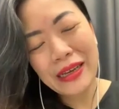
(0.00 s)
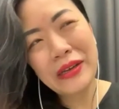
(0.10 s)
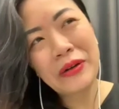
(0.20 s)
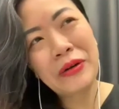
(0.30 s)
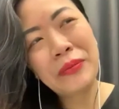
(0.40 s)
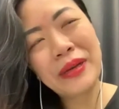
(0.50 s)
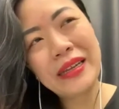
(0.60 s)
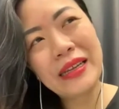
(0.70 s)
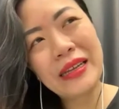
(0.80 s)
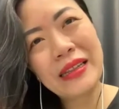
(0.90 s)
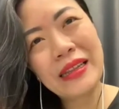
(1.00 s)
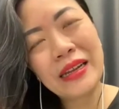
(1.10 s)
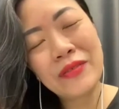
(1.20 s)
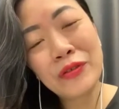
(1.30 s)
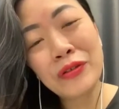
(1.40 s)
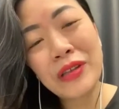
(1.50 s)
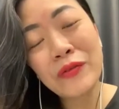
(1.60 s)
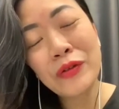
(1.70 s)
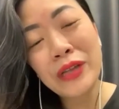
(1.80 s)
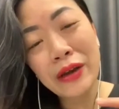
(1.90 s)
But that if
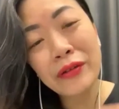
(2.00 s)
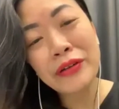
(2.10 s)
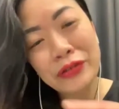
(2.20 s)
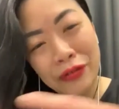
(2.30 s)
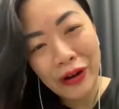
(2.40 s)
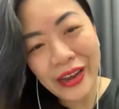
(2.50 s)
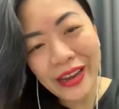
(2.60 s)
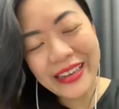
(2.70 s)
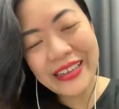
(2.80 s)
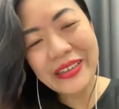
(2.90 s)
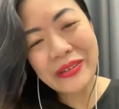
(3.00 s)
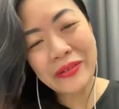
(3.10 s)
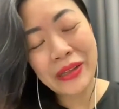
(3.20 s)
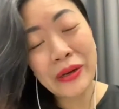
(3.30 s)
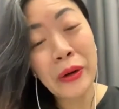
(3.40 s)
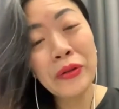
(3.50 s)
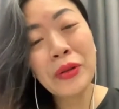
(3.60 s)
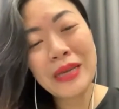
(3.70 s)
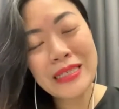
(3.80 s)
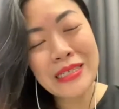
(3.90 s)
you dare to try, then
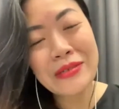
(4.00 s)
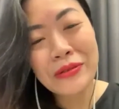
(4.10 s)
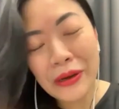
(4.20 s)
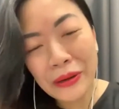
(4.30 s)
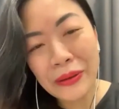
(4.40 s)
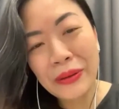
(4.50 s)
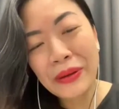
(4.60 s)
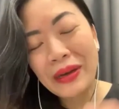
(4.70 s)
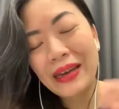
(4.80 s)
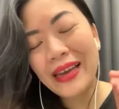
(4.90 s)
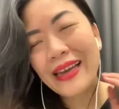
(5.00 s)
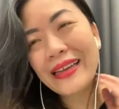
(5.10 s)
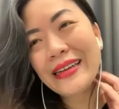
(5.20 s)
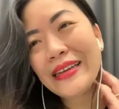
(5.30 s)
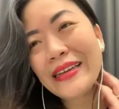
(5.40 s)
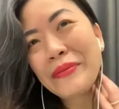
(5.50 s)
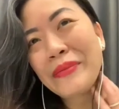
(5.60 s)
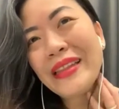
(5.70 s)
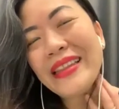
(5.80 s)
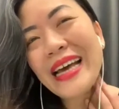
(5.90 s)
the places you'll go.
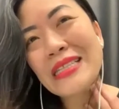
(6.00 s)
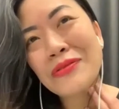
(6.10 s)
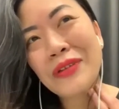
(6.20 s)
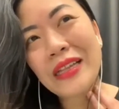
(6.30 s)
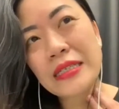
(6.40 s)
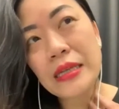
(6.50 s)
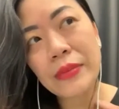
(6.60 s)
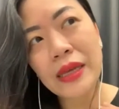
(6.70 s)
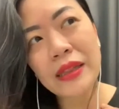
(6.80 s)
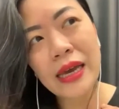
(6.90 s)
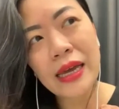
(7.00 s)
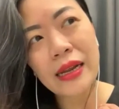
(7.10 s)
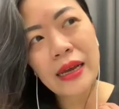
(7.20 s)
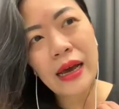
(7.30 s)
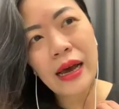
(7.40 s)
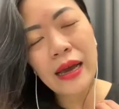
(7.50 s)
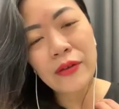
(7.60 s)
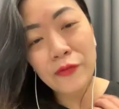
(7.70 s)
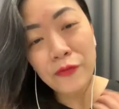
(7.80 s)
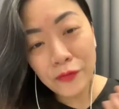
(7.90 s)
And that's really something that
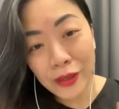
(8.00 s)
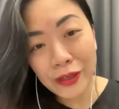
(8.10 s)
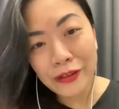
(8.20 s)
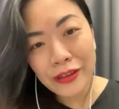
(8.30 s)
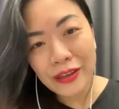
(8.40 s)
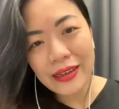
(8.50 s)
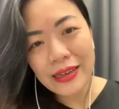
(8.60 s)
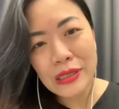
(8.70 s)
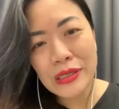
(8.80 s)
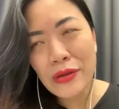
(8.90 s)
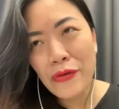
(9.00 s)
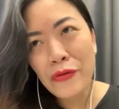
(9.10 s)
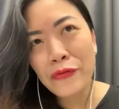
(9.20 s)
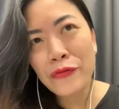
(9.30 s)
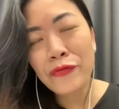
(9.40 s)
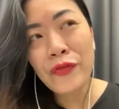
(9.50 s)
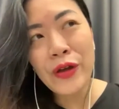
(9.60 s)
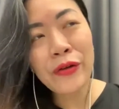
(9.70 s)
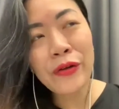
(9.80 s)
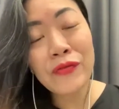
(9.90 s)
I feel is
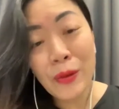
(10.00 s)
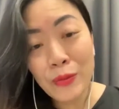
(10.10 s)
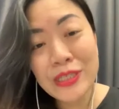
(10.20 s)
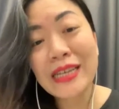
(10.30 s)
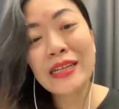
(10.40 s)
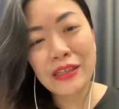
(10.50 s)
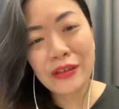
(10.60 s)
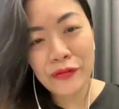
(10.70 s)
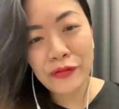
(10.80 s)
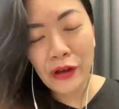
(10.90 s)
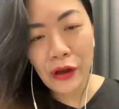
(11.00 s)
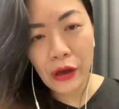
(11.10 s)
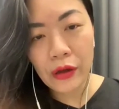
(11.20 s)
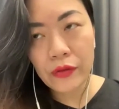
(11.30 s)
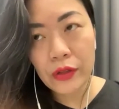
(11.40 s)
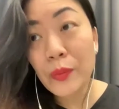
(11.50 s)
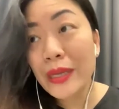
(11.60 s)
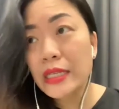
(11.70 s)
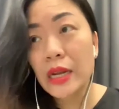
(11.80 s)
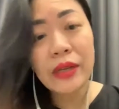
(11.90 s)
very representative of the
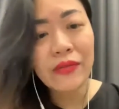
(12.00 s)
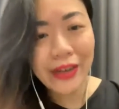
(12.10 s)
space that I'm in right